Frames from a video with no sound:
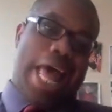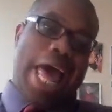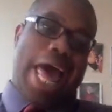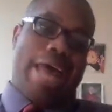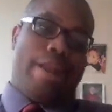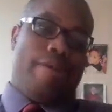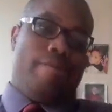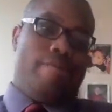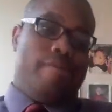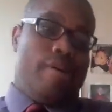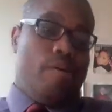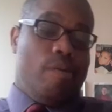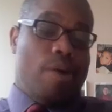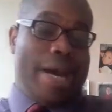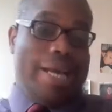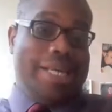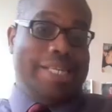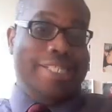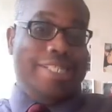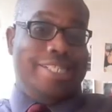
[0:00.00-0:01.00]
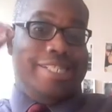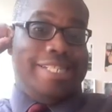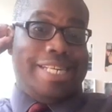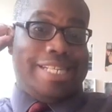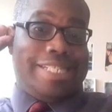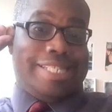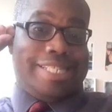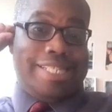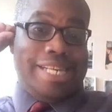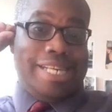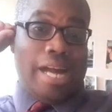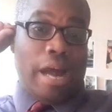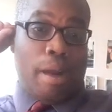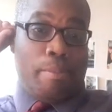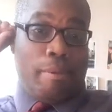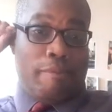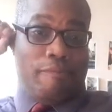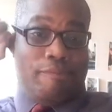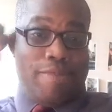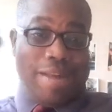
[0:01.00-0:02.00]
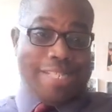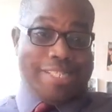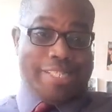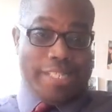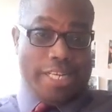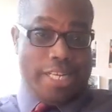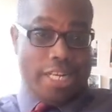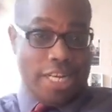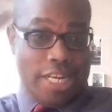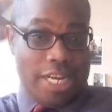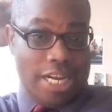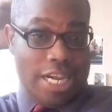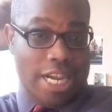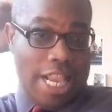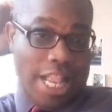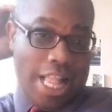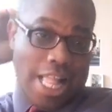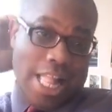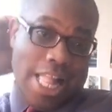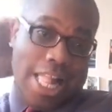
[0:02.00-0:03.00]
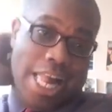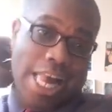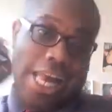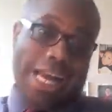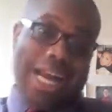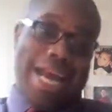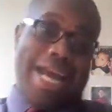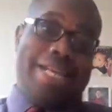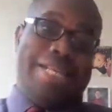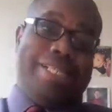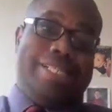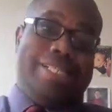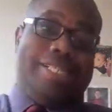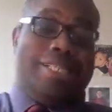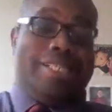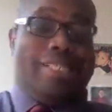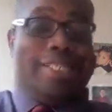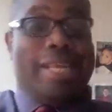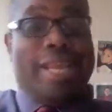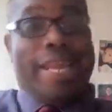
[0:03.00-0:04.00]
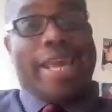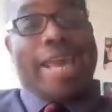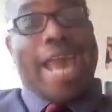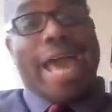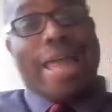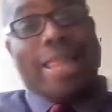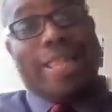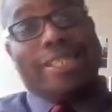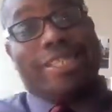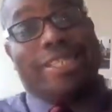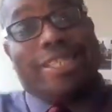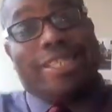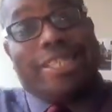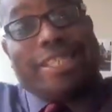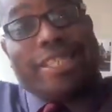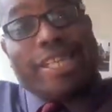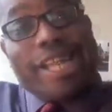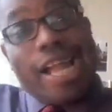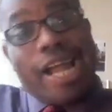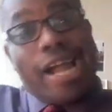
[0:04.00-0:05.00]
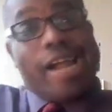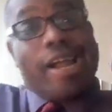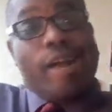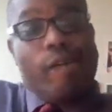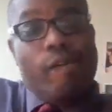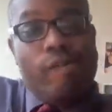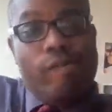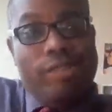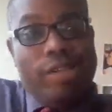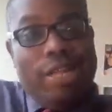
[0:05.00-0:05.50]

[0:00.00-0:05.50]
I don't know why he's just a professor at a city college in Chicago.